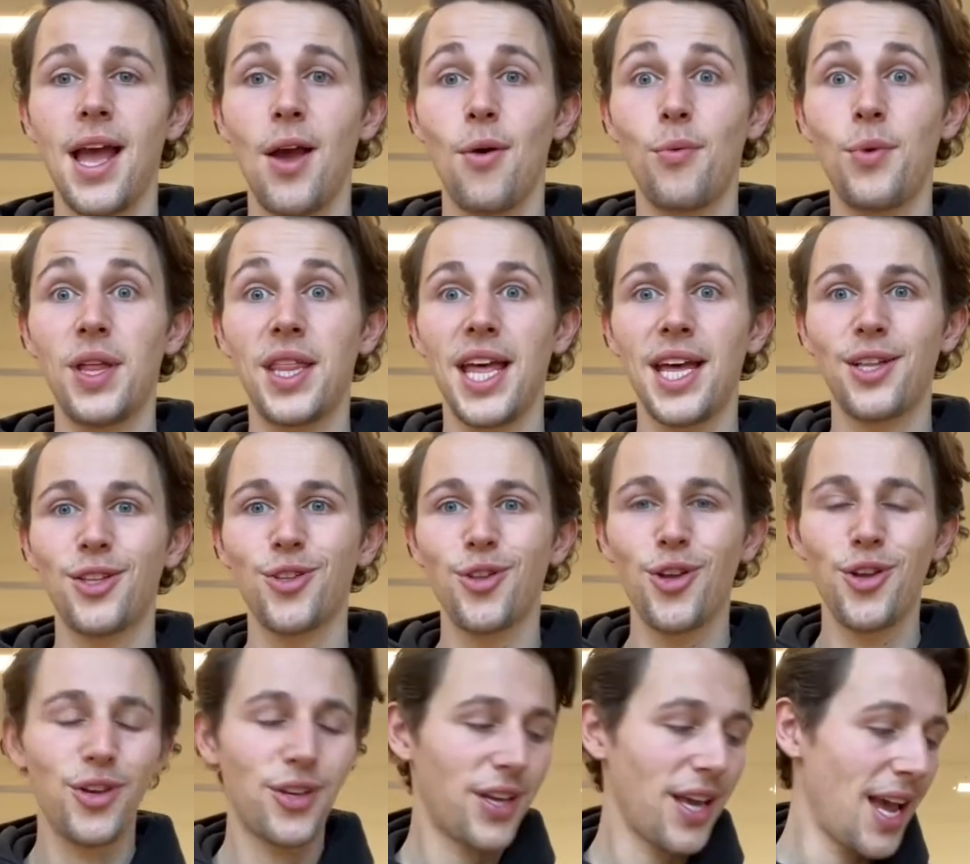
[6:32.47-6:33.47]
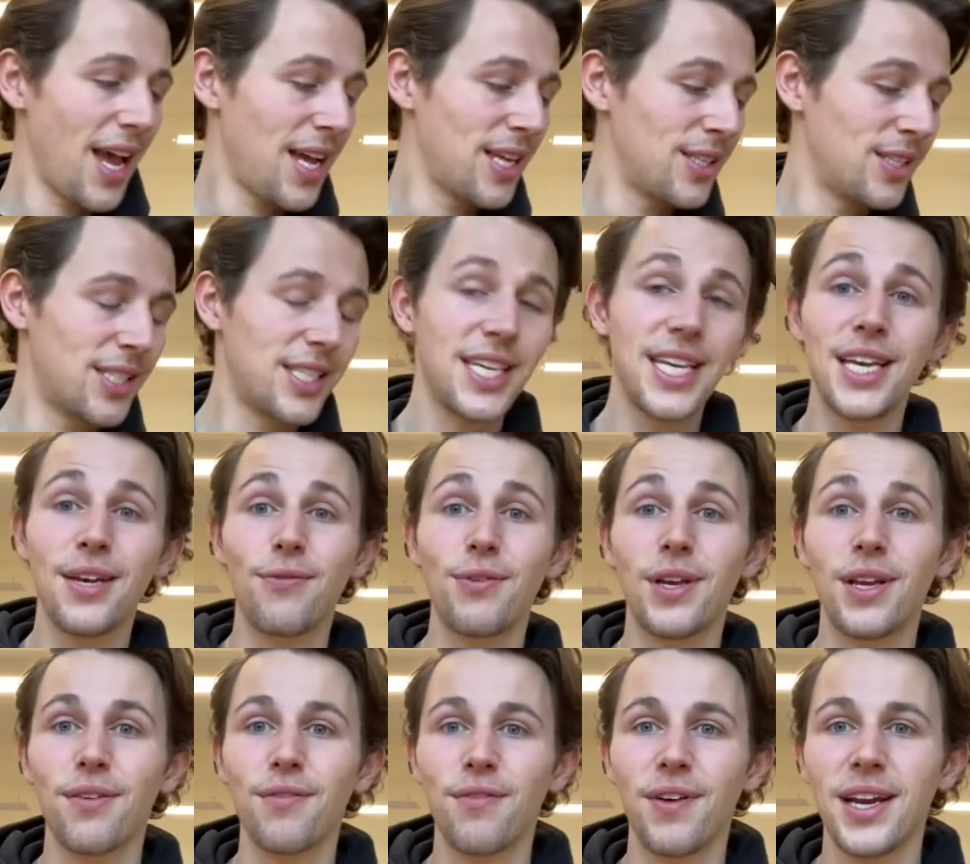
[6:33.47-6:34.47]
We then look and see if we
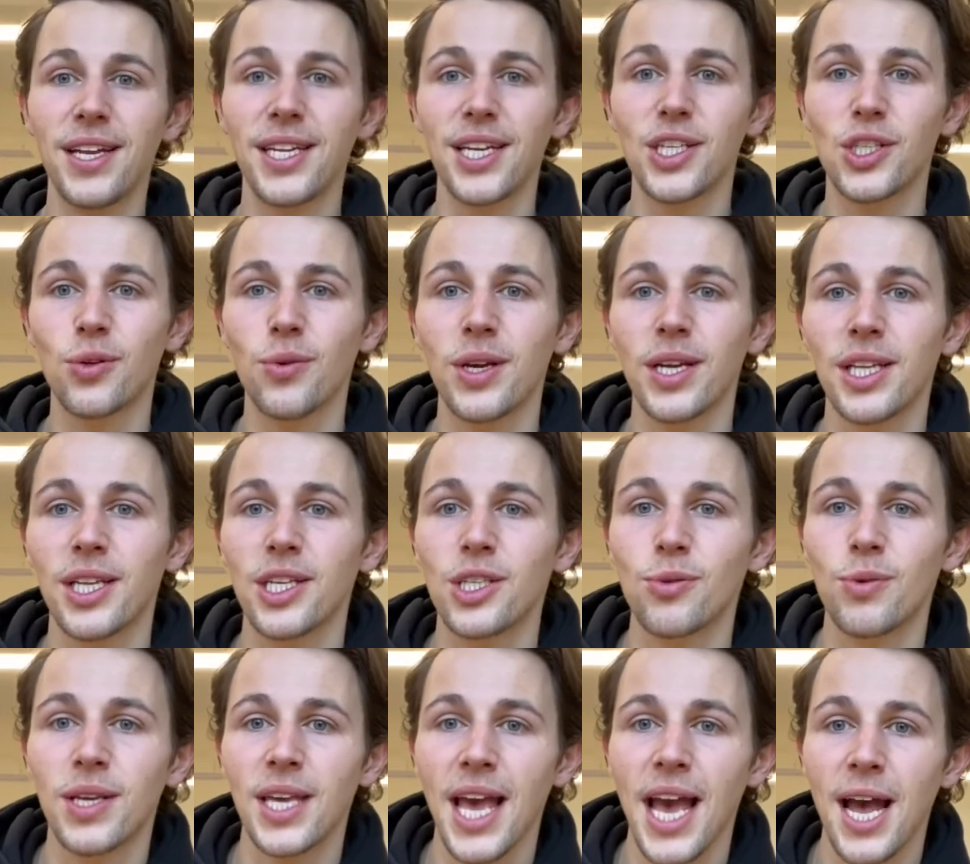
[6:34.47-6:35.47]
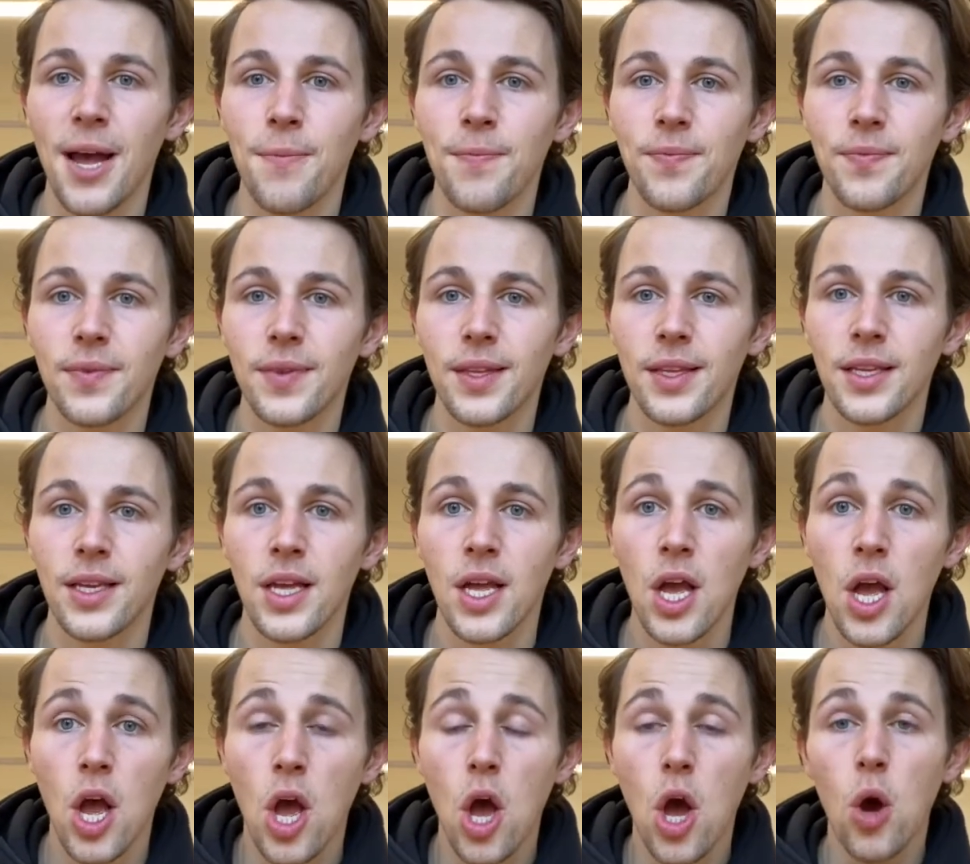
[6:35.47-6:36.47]
can find it as quickly as we can.
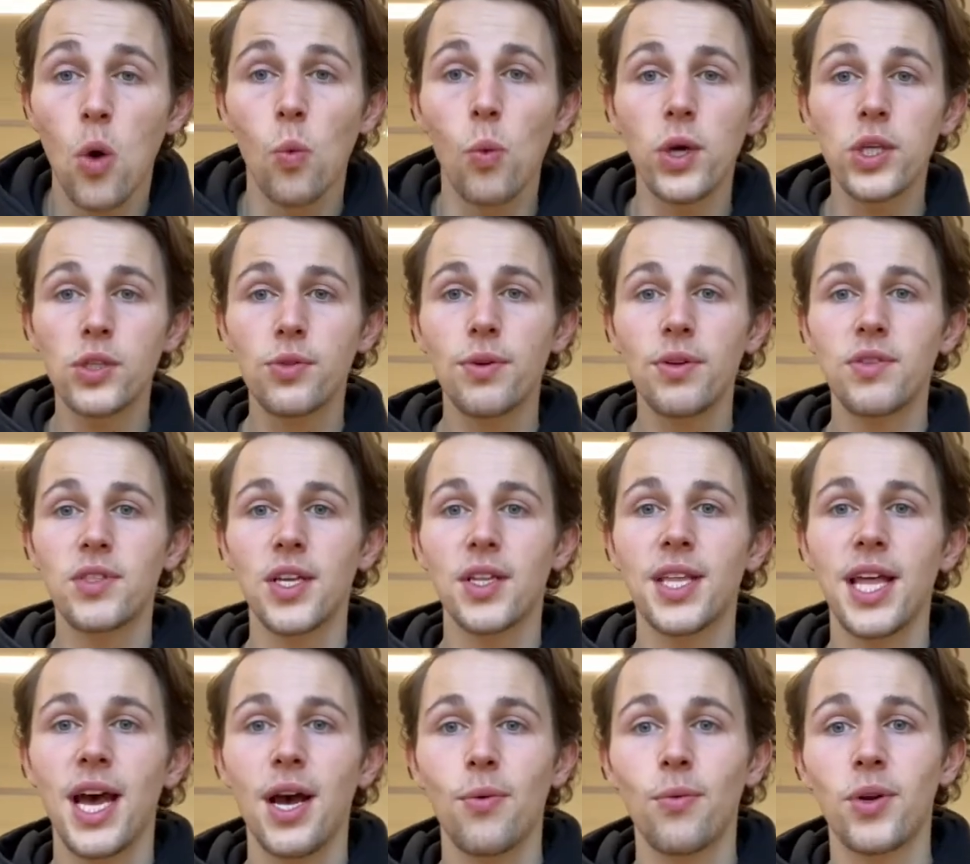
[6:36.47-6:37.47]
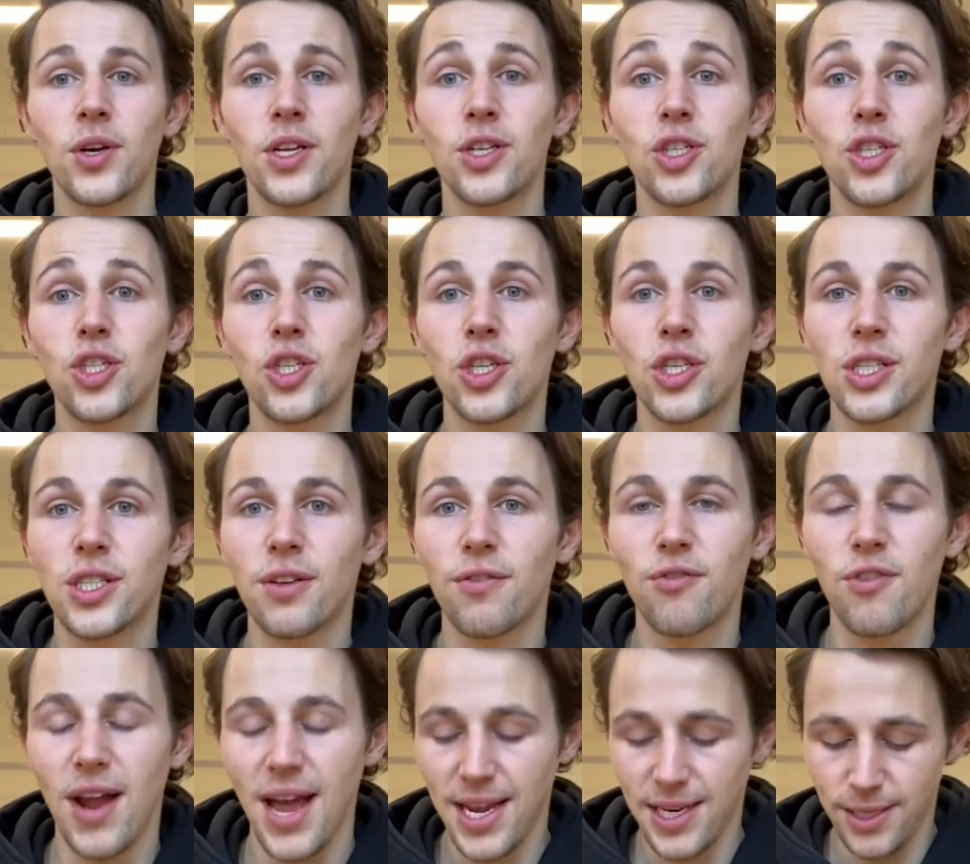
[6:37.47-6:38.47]
Once we've done that, we're introduced to
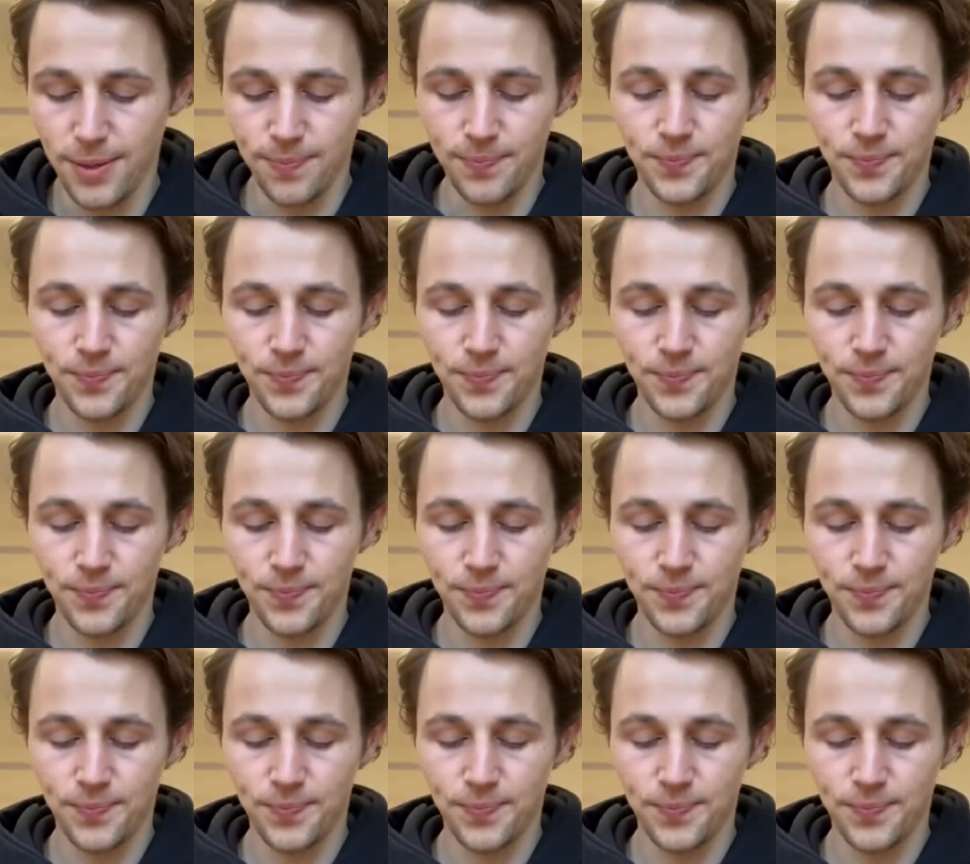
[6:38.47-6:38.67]
Fred.